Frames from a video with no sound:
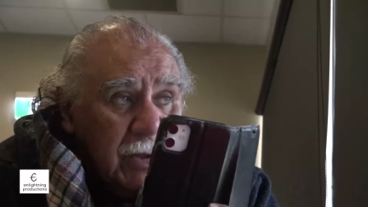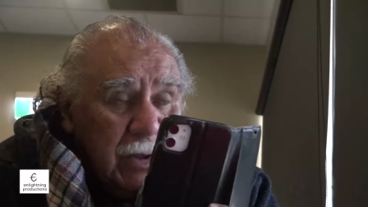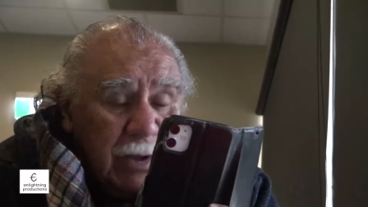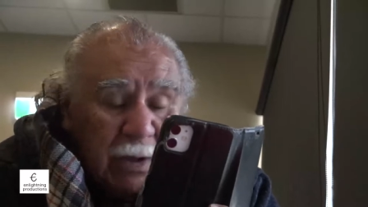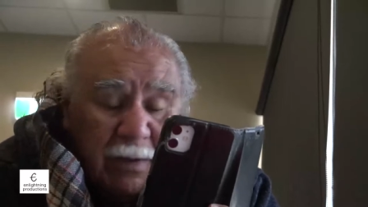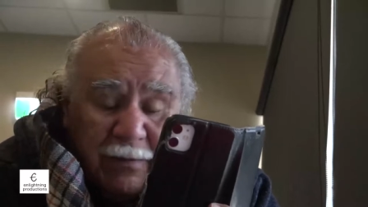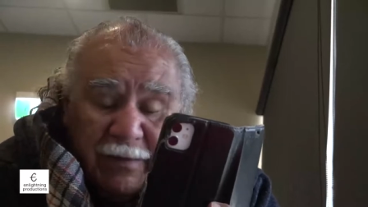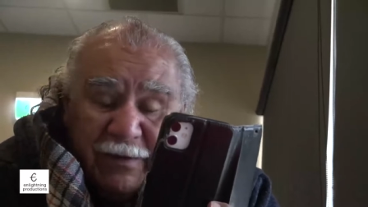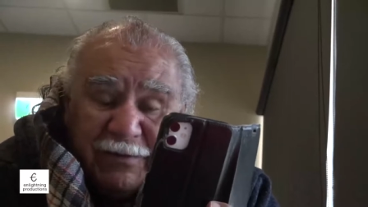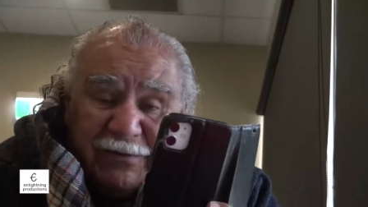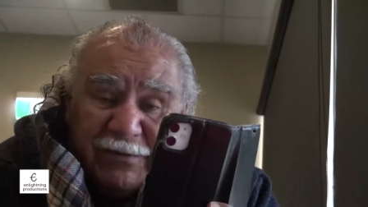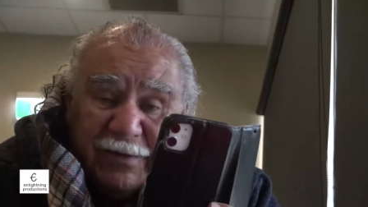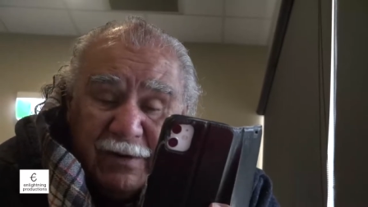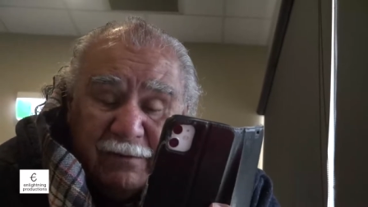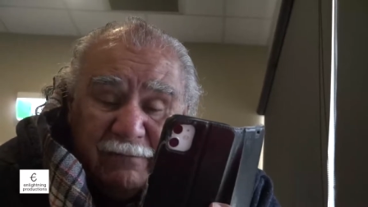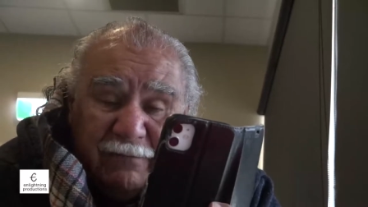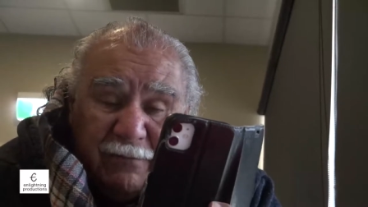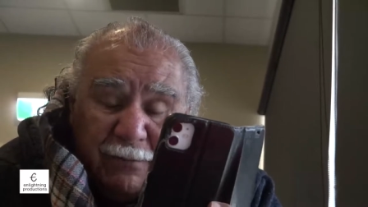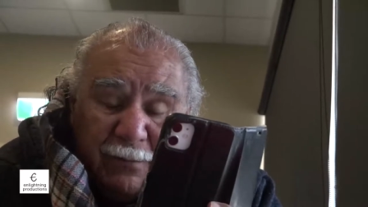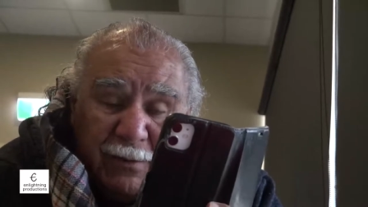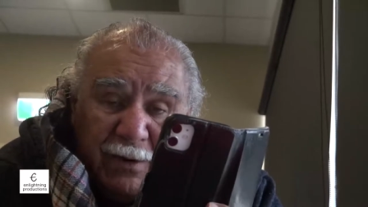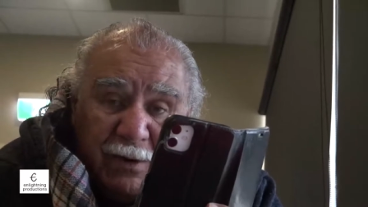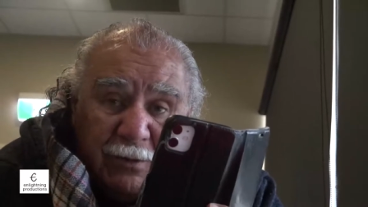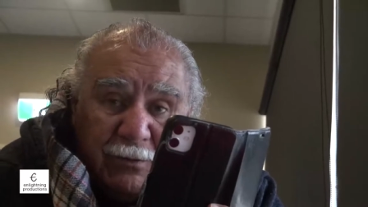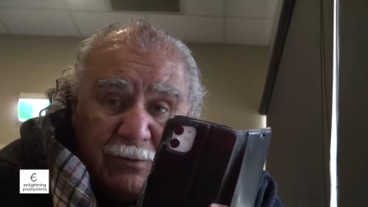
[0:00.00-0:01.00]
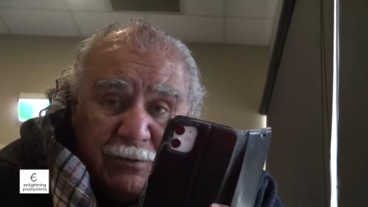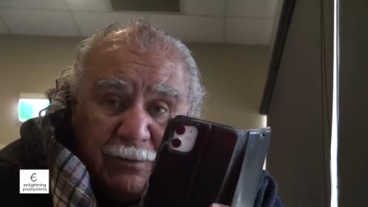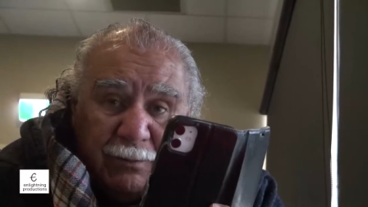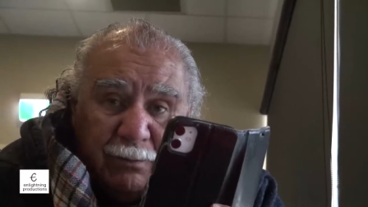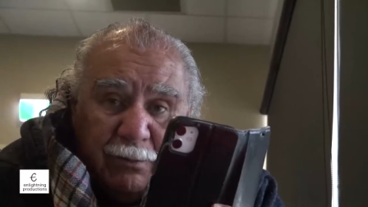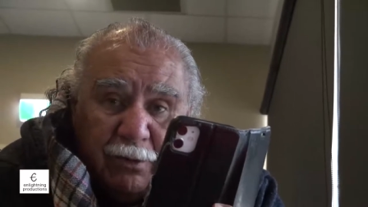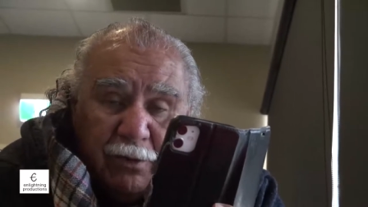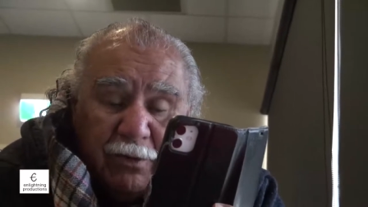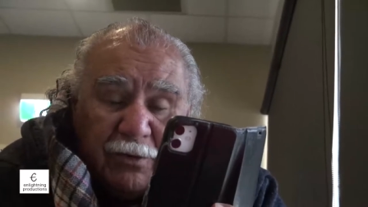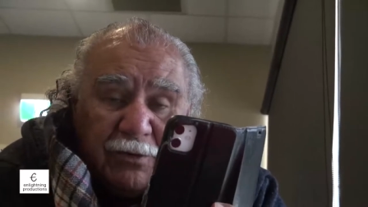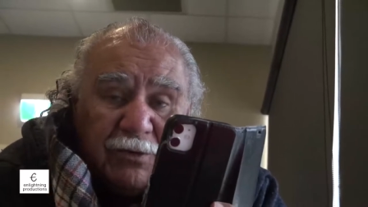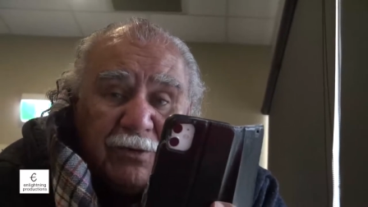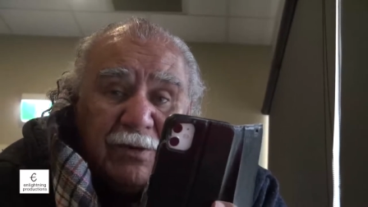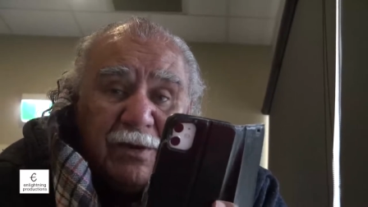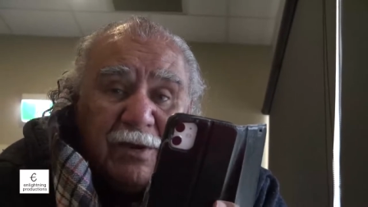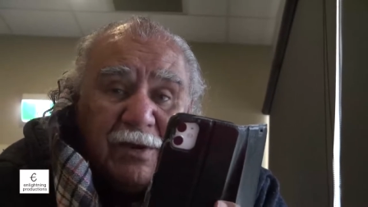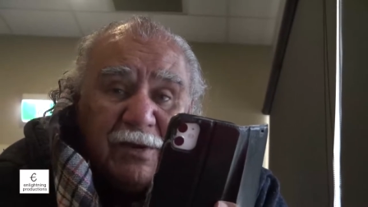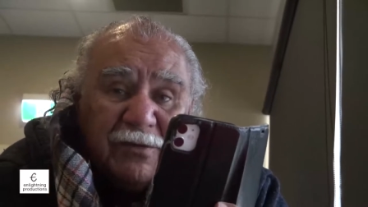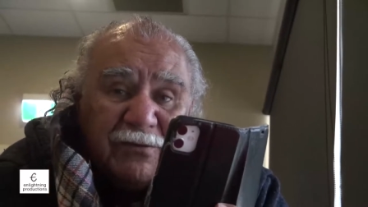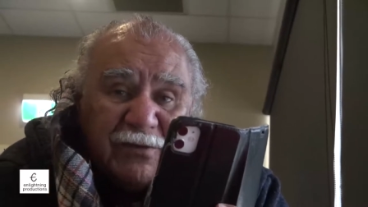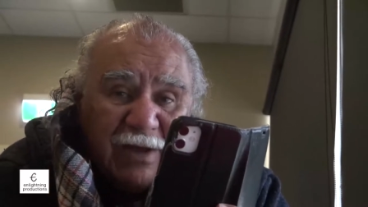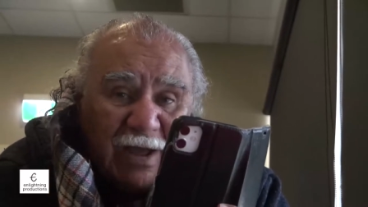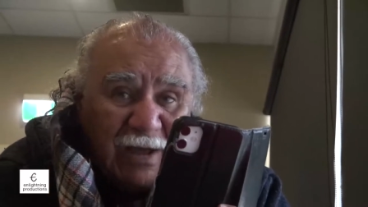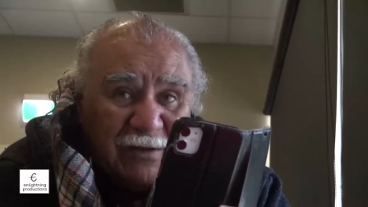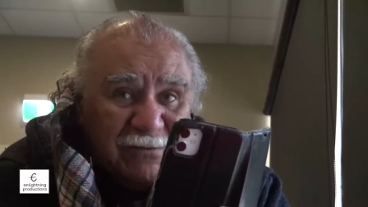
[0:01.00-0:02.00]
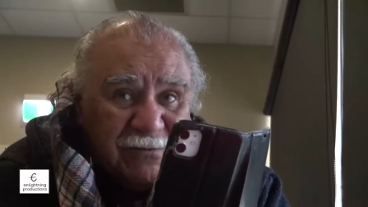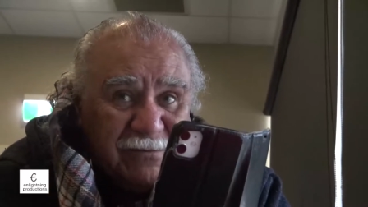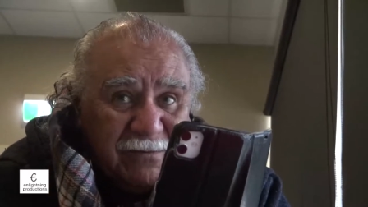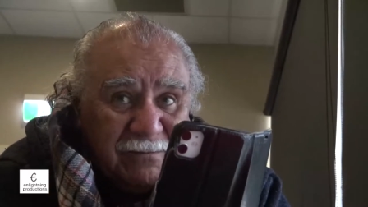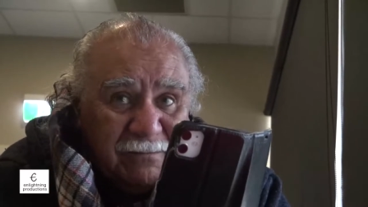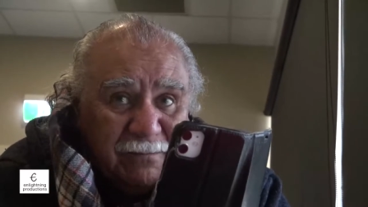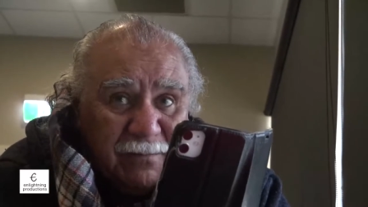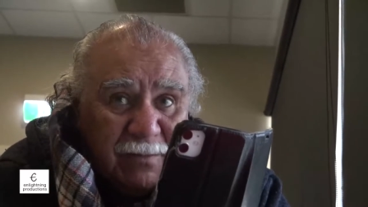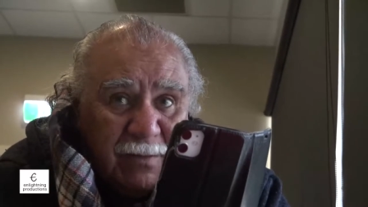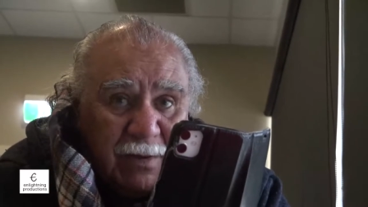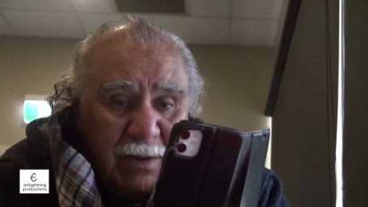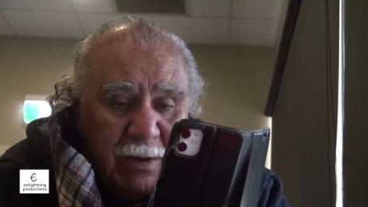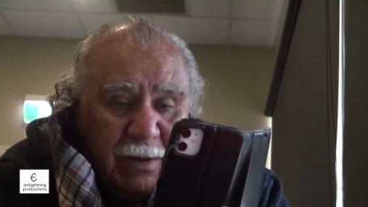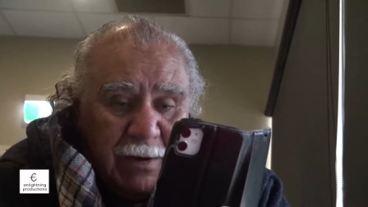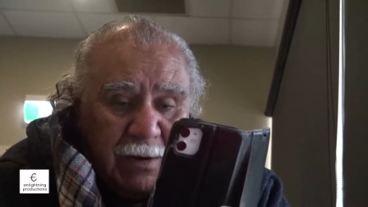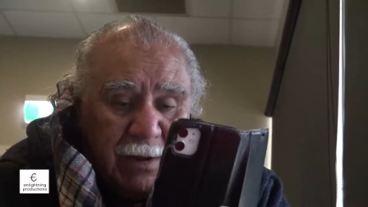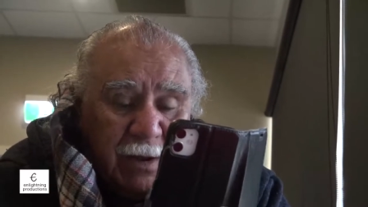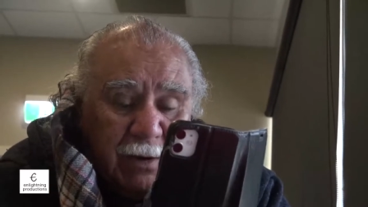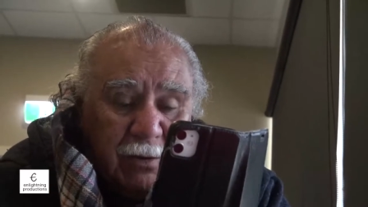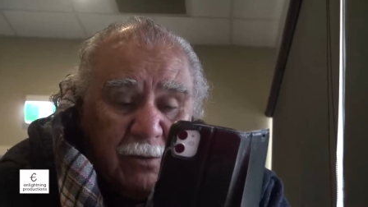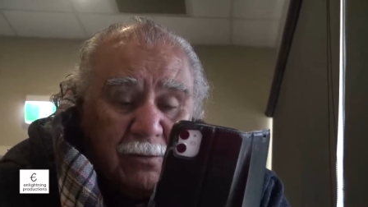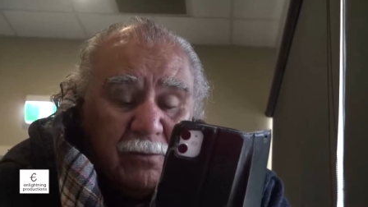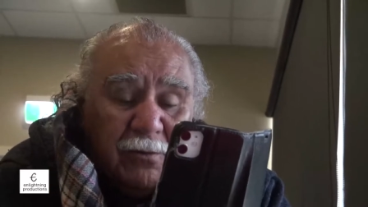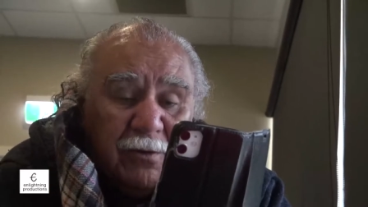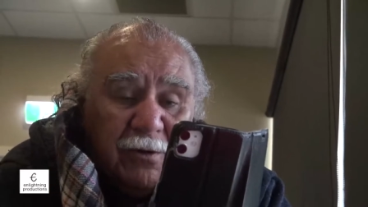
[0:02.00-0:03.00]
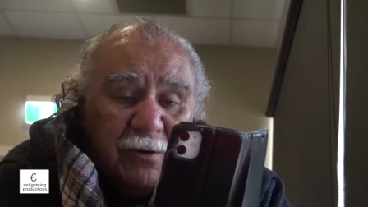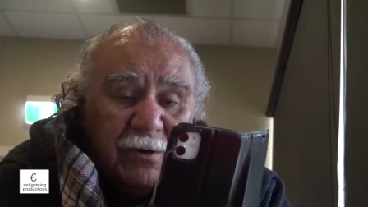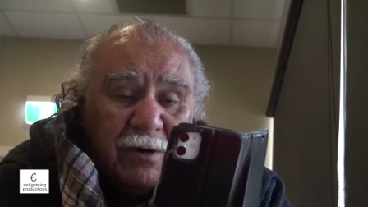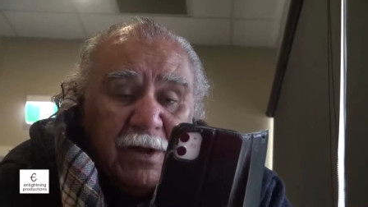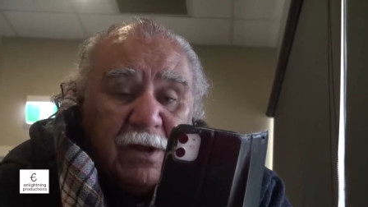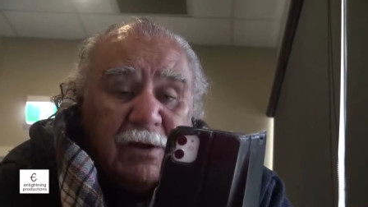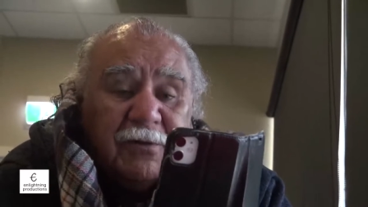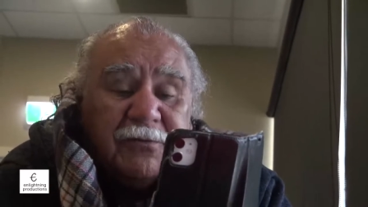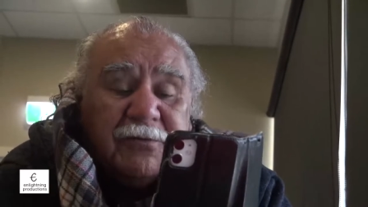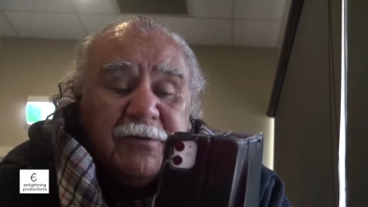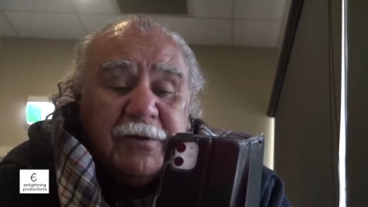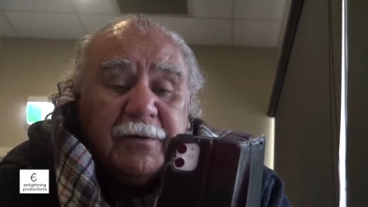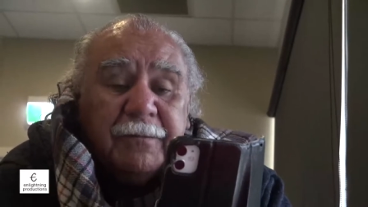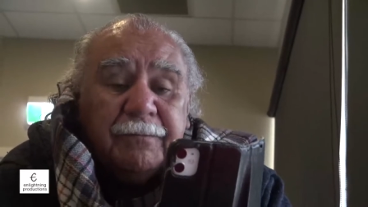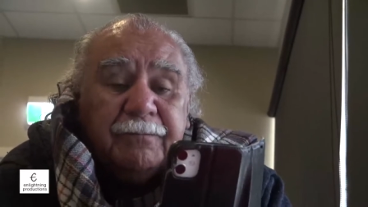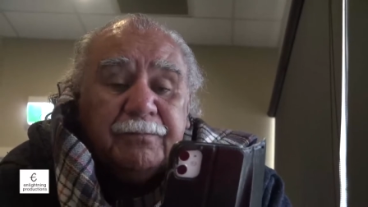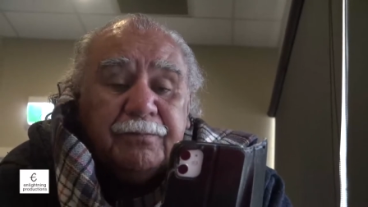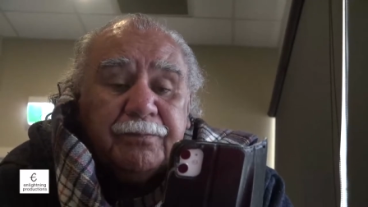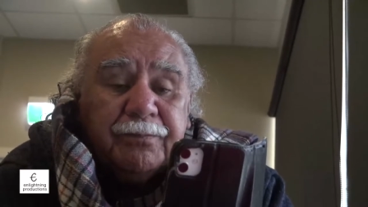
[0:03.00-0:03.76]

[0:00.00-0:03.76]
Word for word: And that silver bullet, bullet is us and our law and culture.